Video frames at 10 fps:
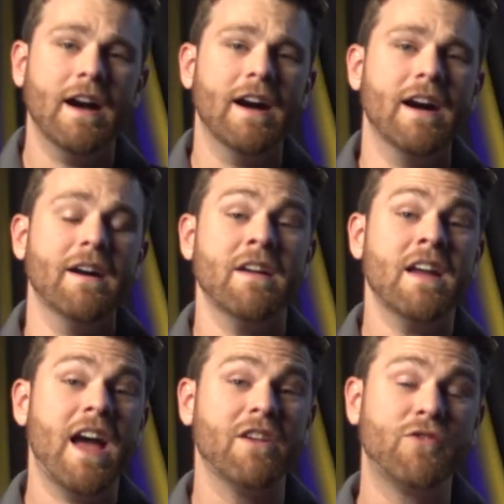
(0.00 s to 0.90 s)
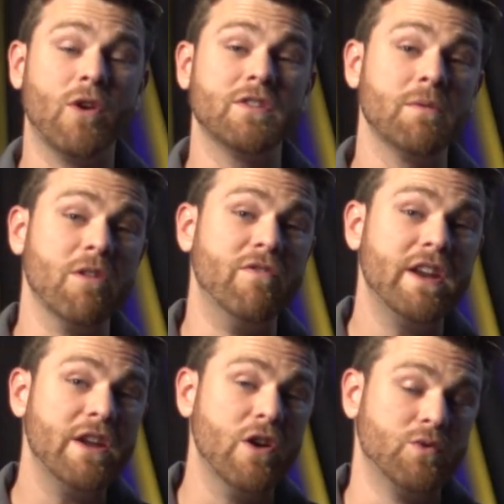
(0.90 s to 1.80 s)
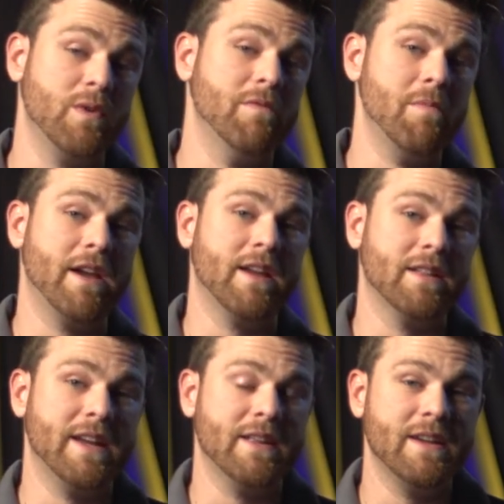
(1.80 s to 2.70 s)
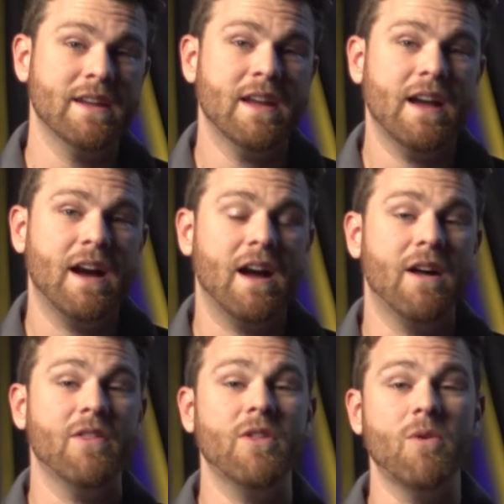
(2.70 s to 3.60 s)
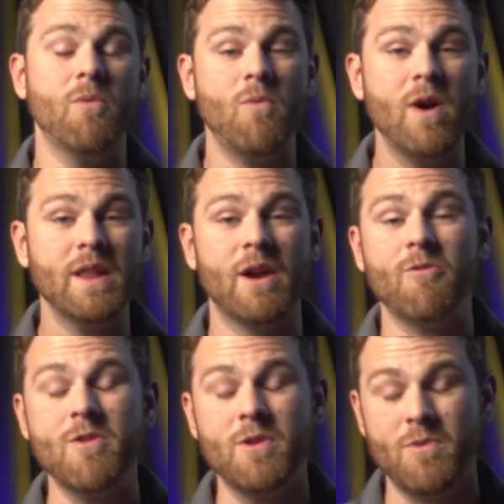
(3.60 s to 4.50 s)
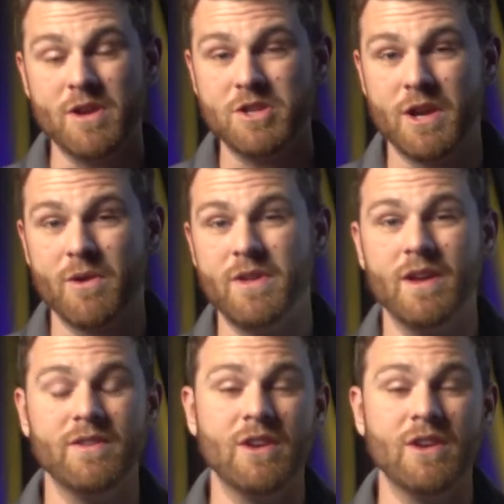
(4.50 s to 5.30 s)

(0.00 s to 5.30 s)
Uh, as far as some of the videos we've been making lately, uh, the one that I really want to share with you is